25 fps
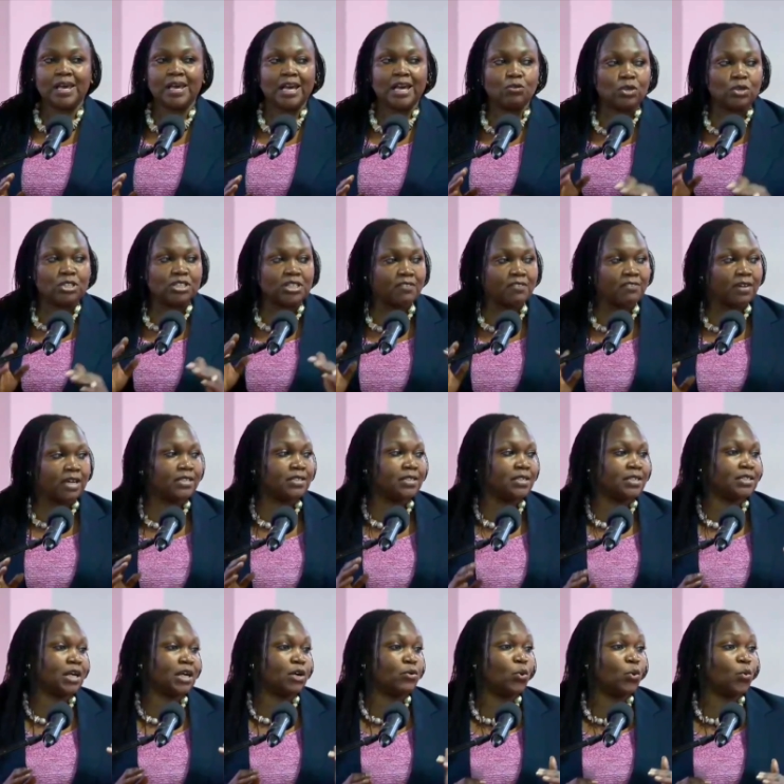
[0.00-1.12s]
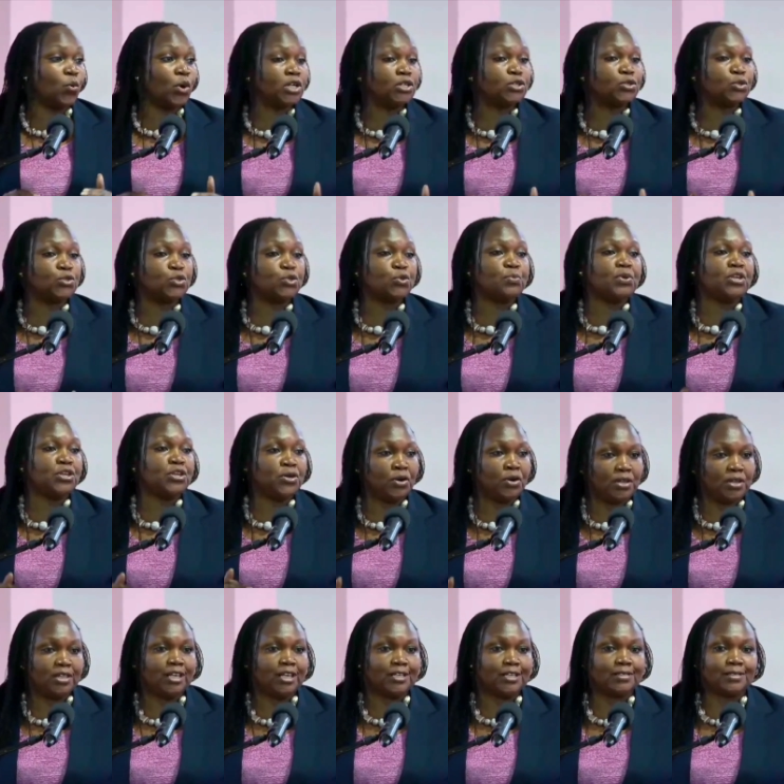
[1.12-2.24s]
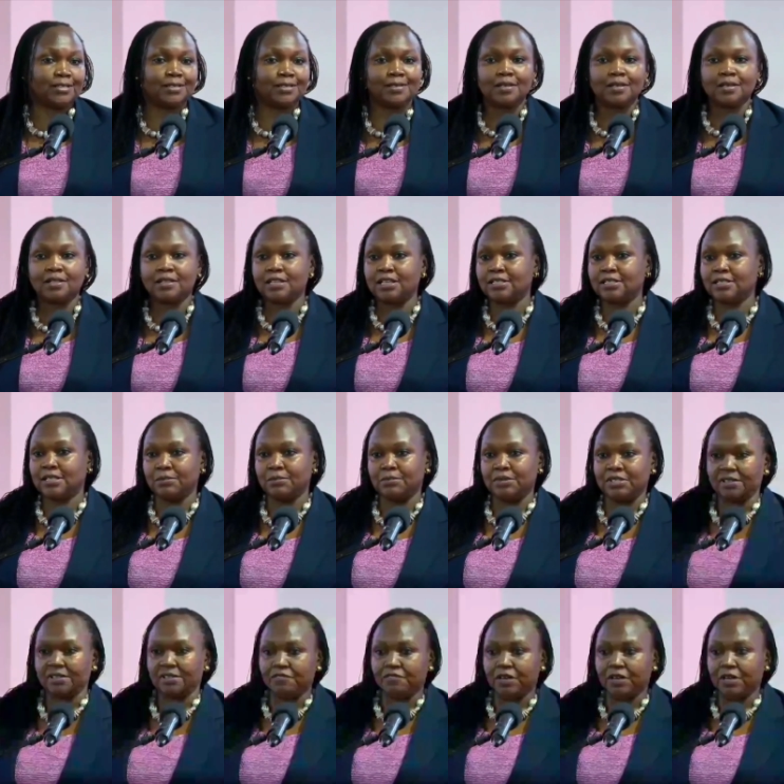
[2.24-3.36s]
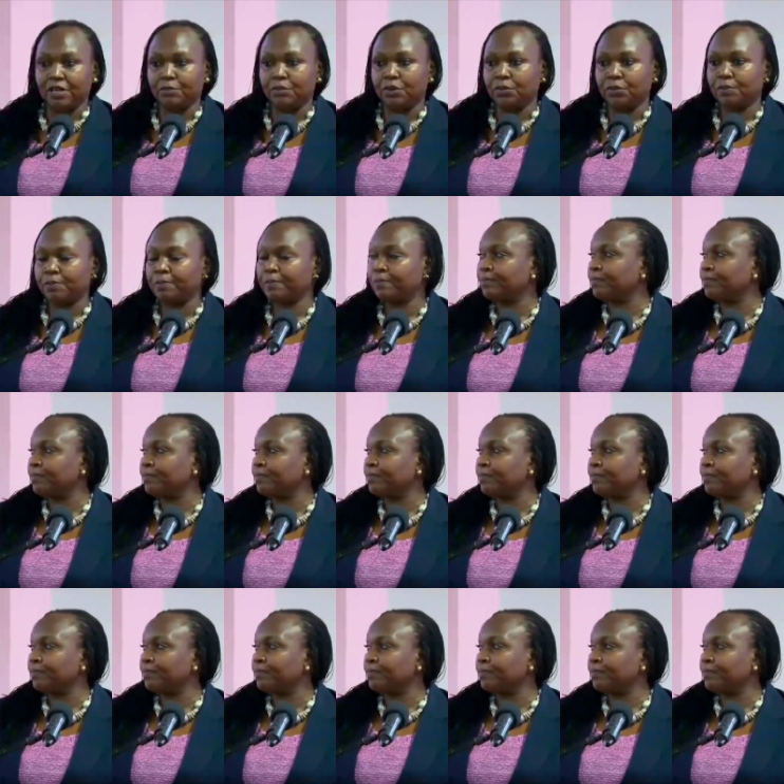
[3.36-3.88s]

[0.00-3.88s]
And whatever it is that we want to do beyond this, this team is available.